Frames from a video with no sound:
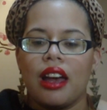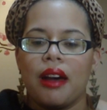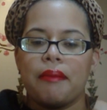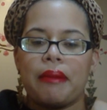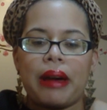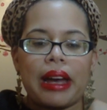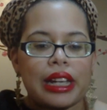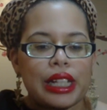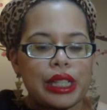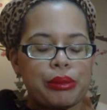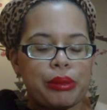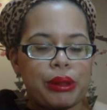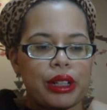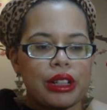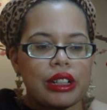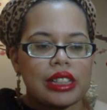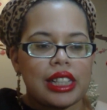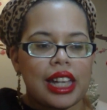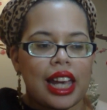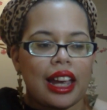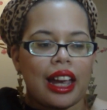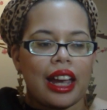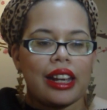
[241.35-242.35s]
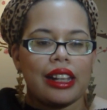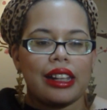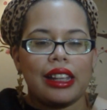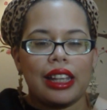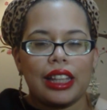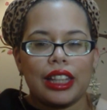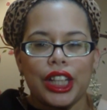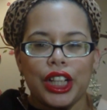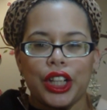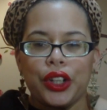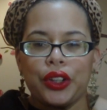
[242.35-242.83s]
In my experience, I kind of
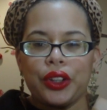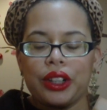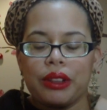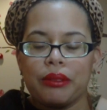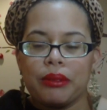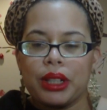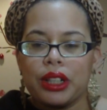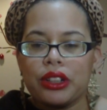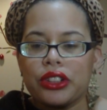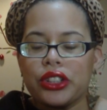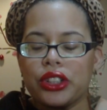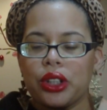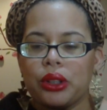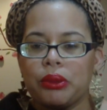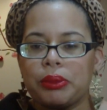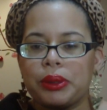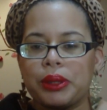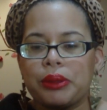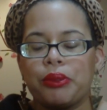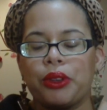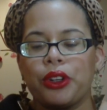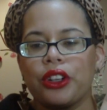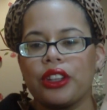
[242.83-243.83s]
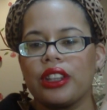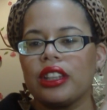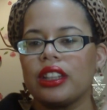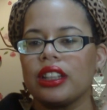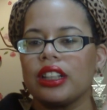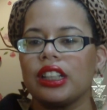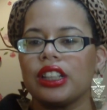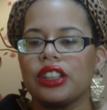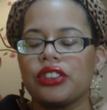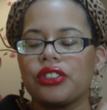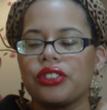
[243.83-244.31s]
like the creamier soaps more than
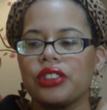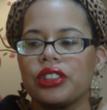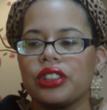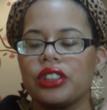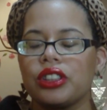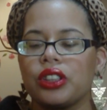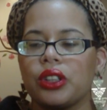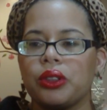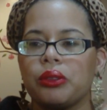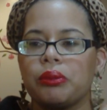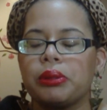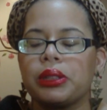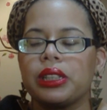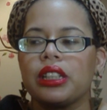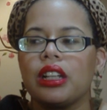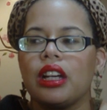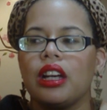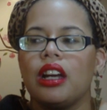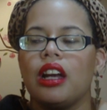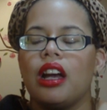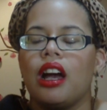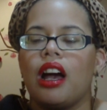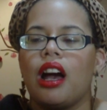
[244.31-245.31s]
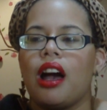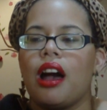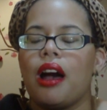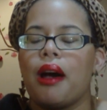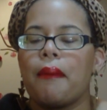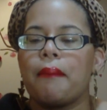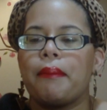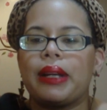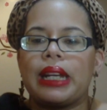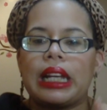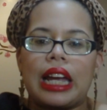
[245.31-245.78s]
the glycerin soaps.
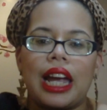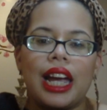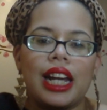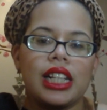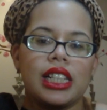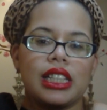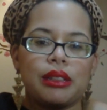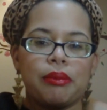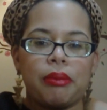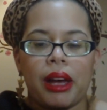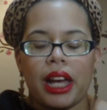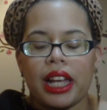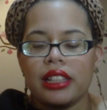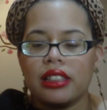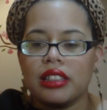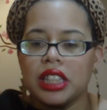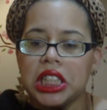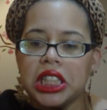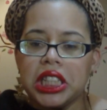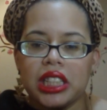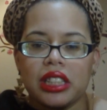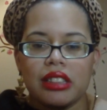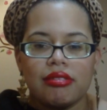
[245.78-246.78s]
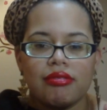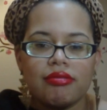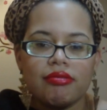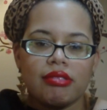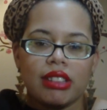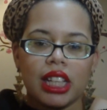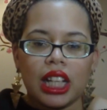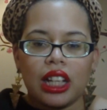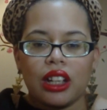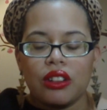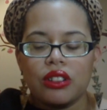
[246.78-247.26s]
But it kind of depends.
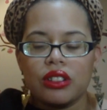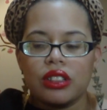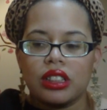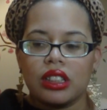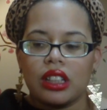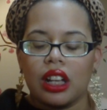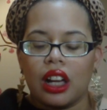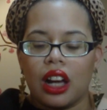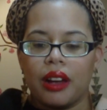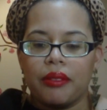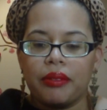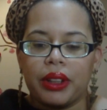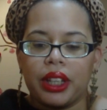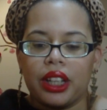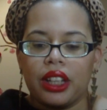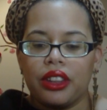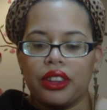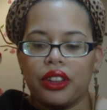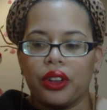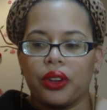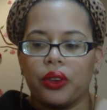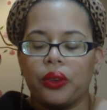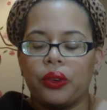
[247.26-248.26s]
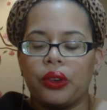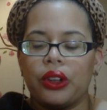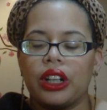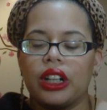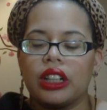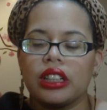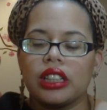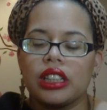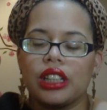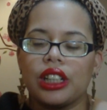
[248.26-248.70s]
It goes either or.